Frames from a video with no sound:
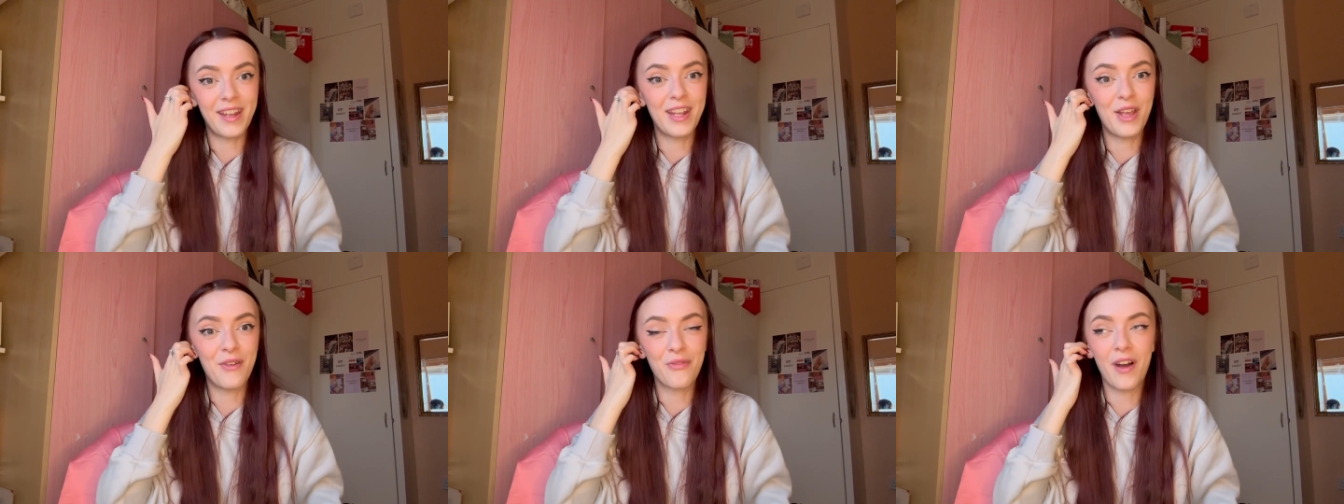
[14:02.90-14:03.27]

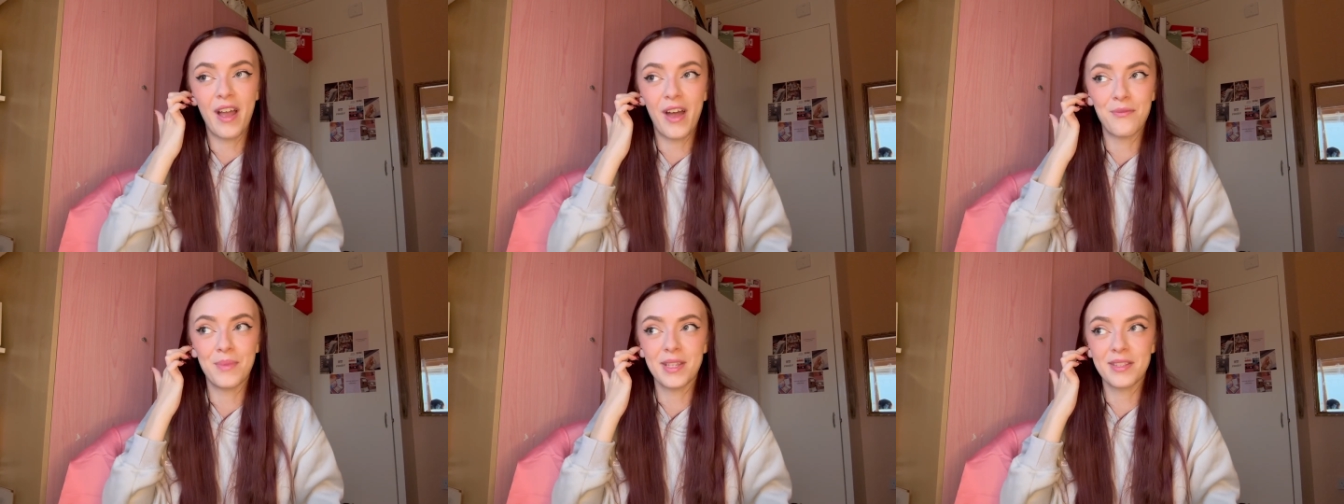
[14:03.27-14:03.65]
if I
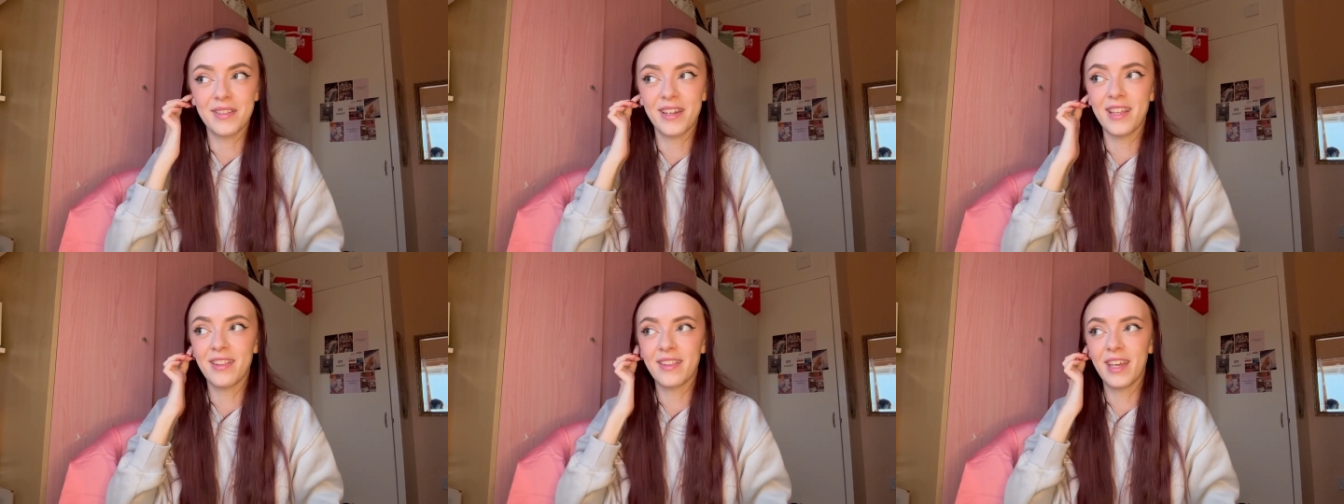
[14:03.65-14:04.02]
have missed
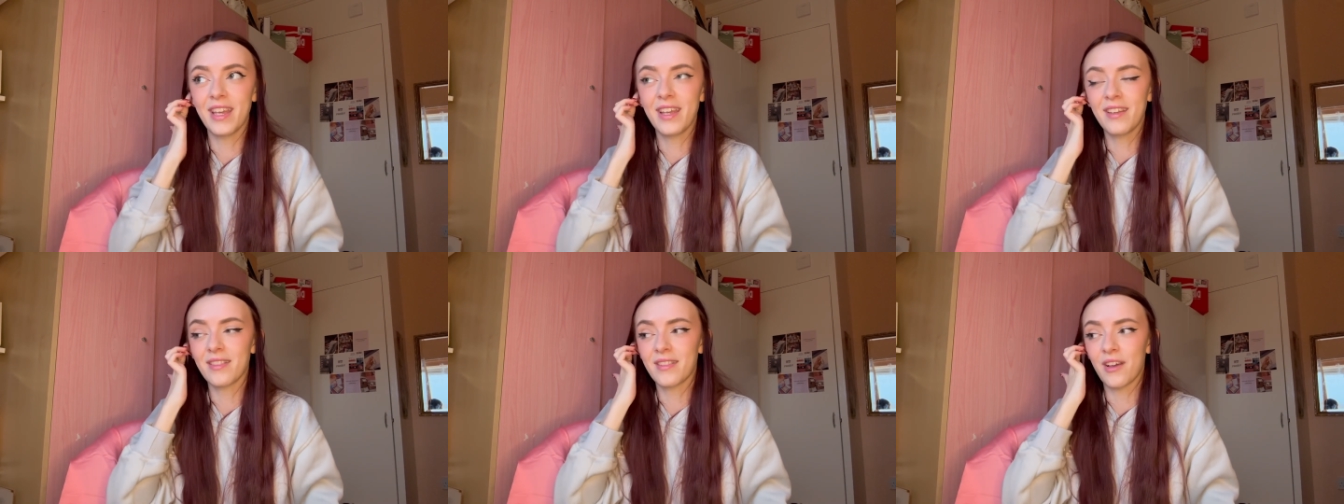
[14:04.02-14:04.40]

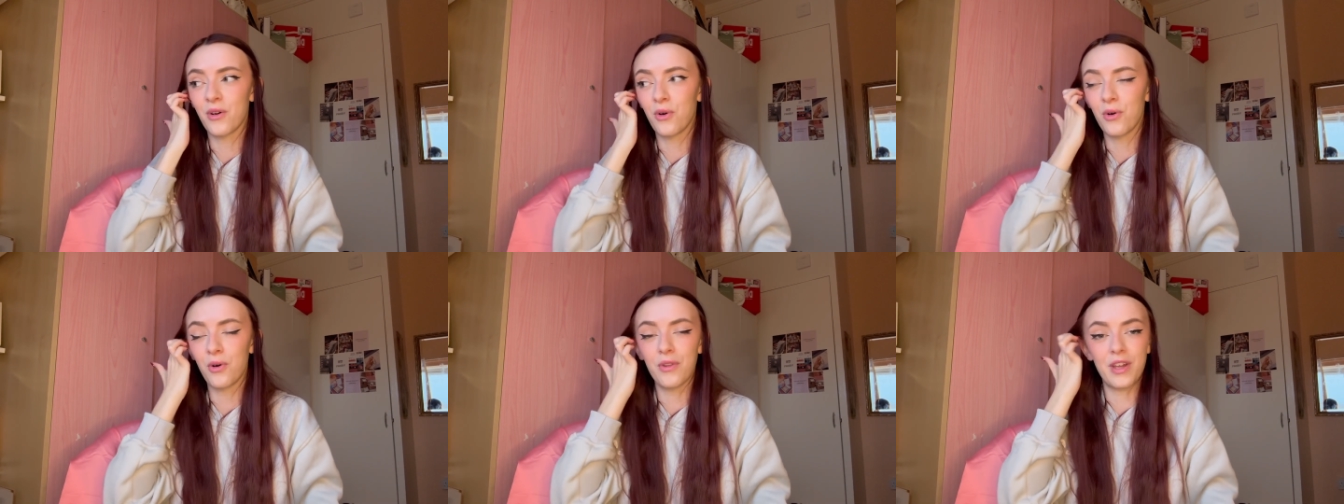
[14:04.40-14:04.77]
anything,
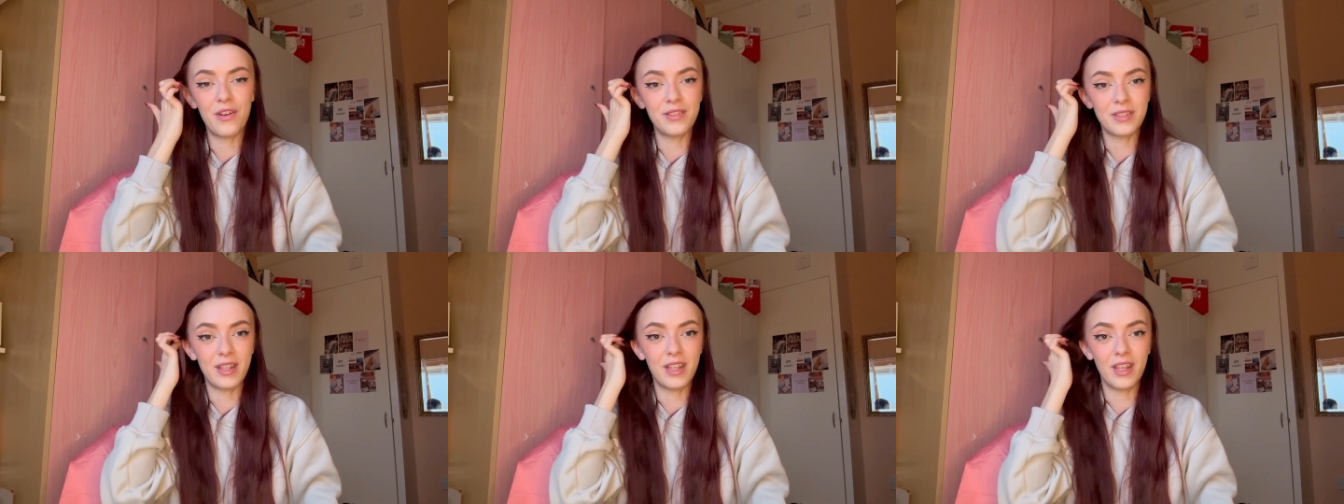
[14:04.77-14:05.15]
or there
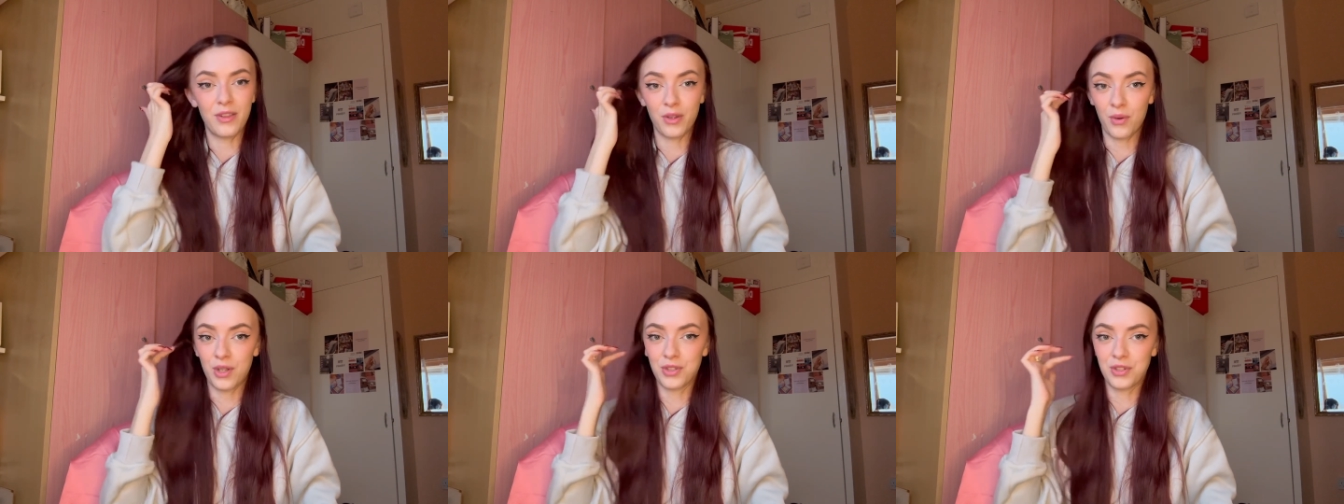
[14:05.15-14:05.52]
is any
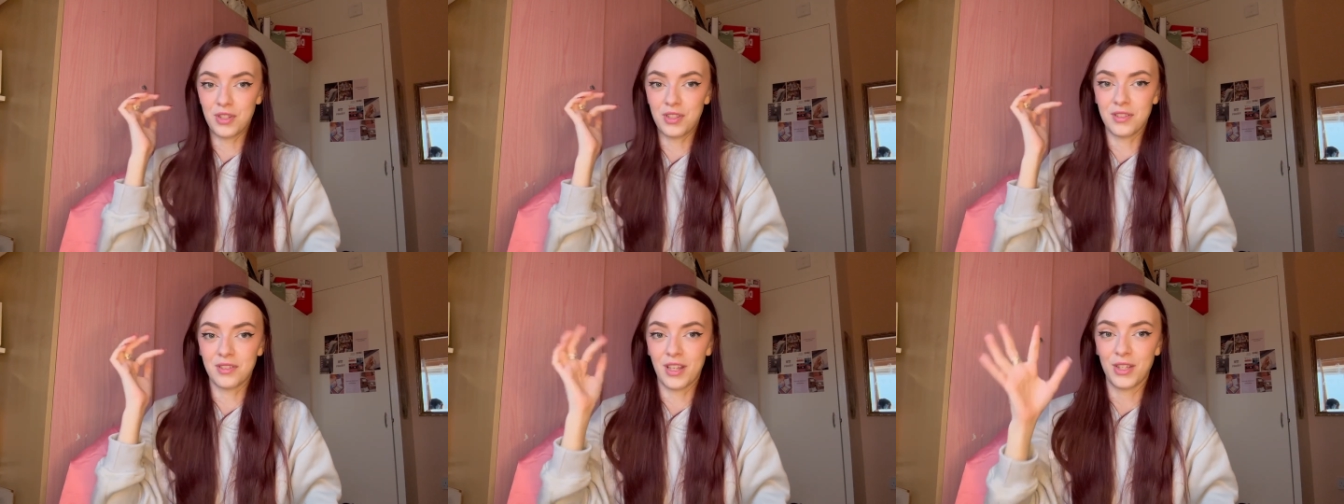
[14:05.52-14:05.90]
other
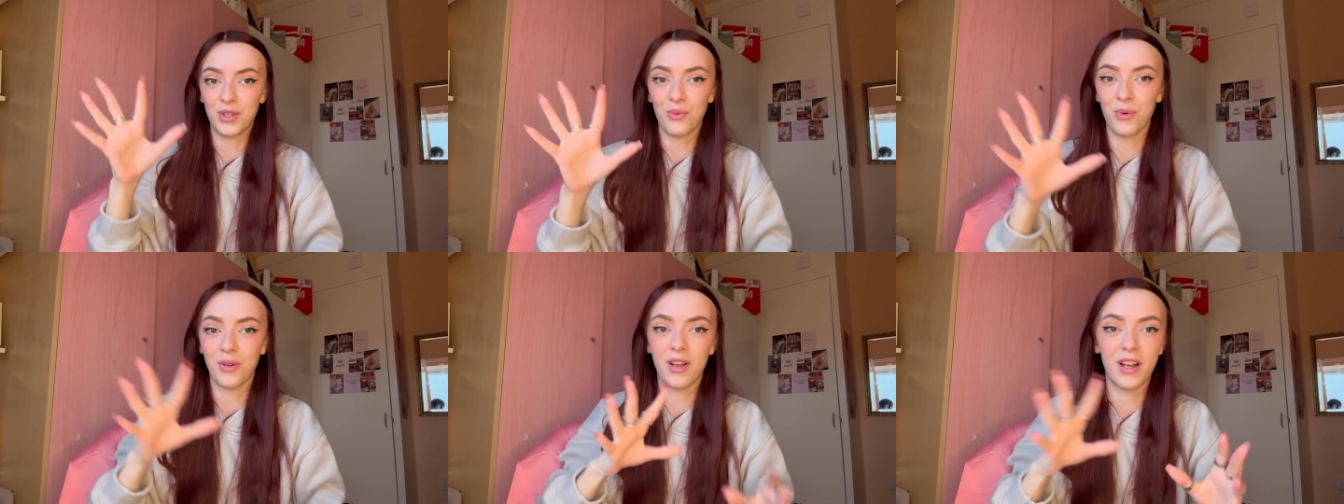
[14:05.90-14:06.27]
questions that
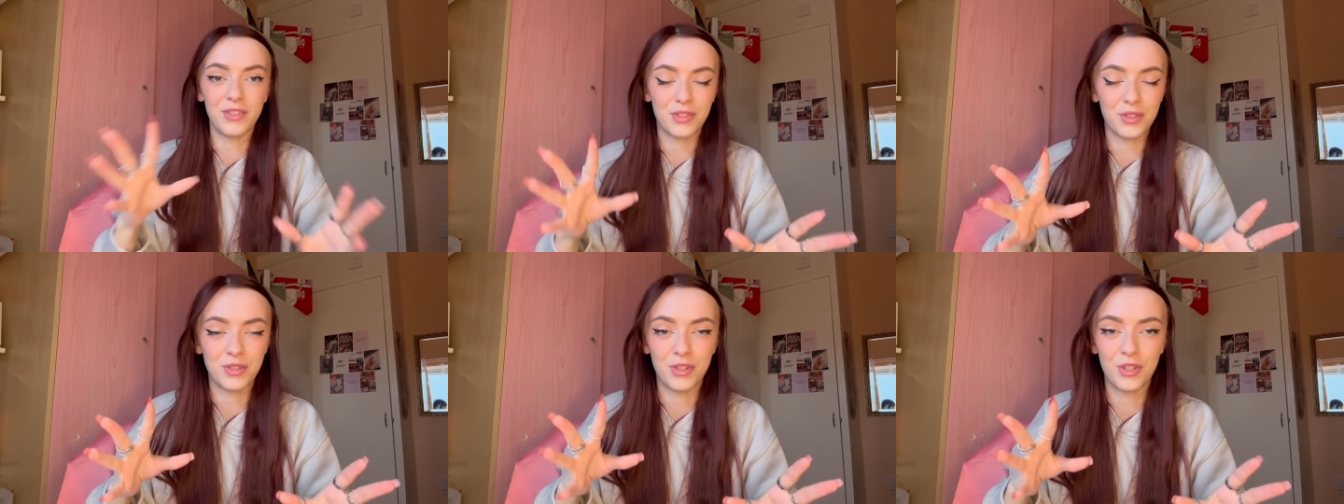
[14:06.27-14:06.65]
you want
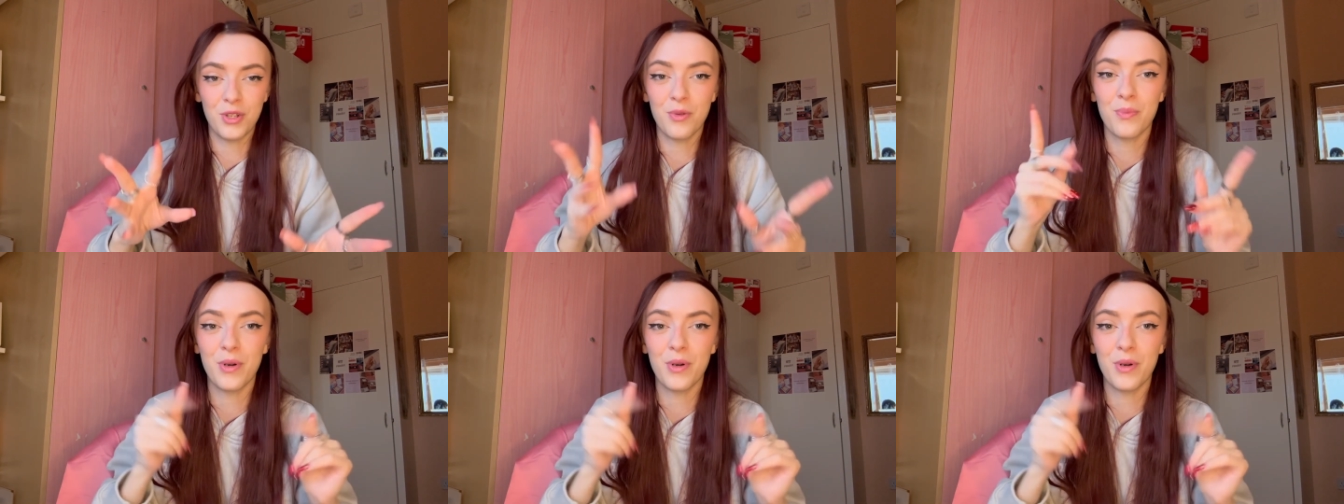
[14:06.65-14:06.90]
answers to,